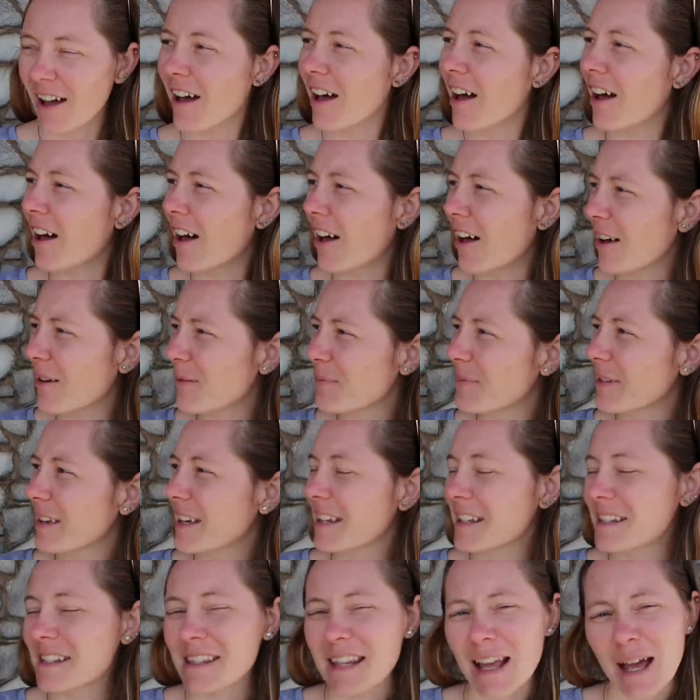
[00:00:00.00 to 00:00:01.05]
Um,
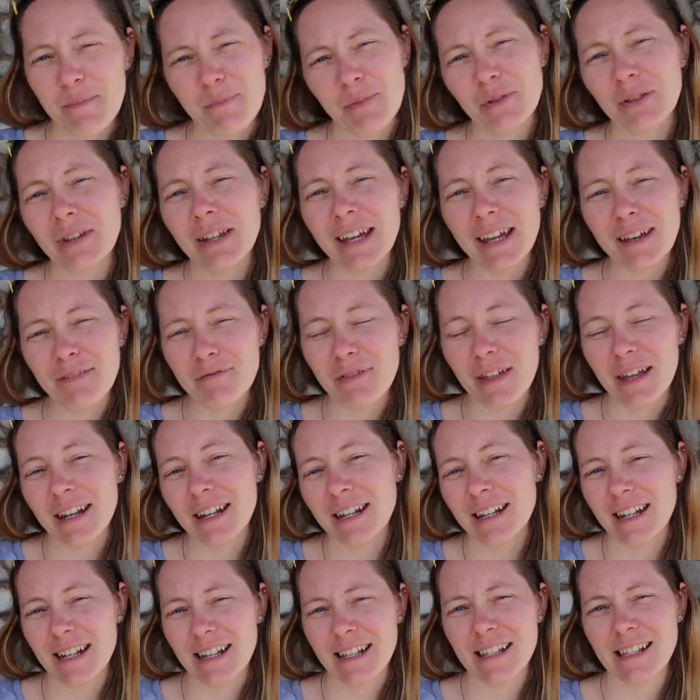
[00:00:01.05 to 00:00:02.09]
it, I believe that
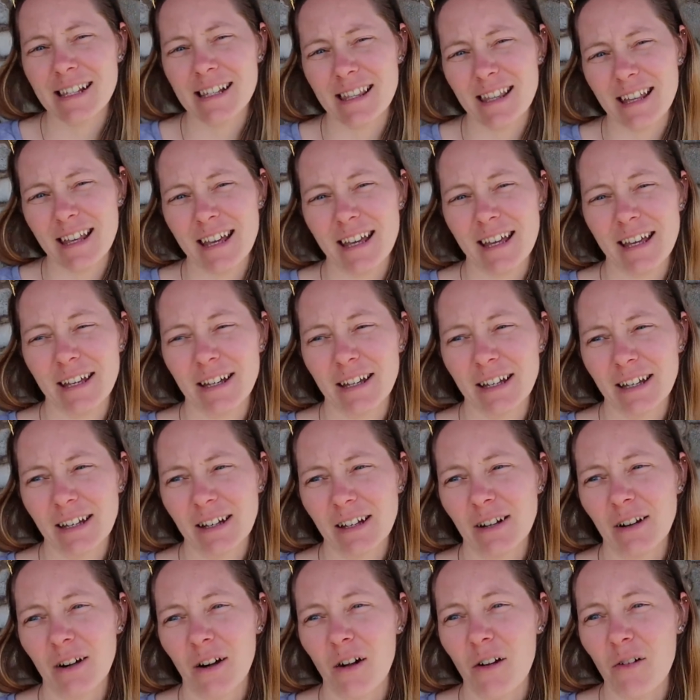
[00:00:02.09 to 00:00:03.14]
it is the
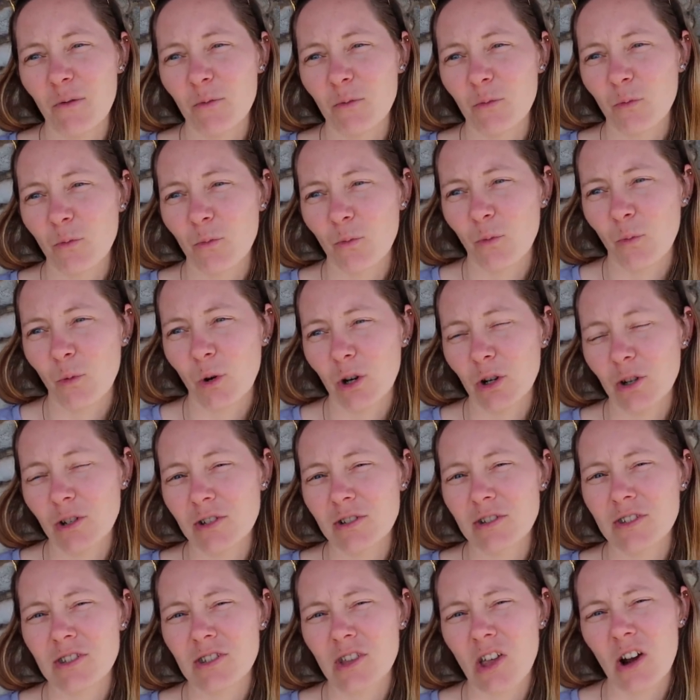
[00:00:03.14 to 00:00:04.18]

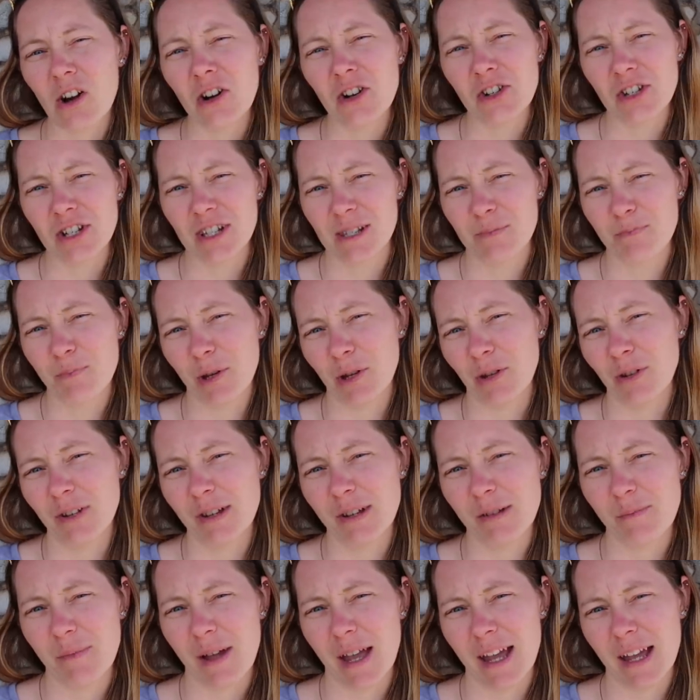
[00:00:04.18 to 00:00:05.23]
world's largest
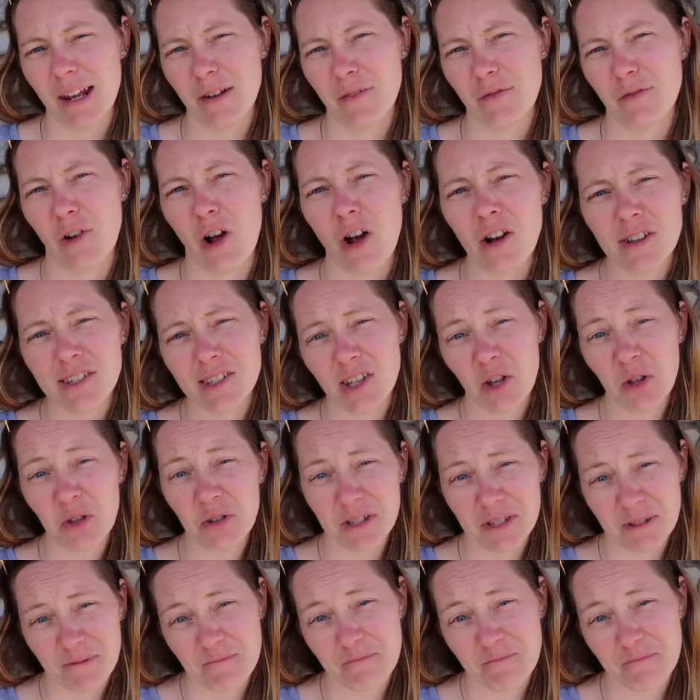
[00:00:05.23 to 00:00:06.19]
building made of rock salt.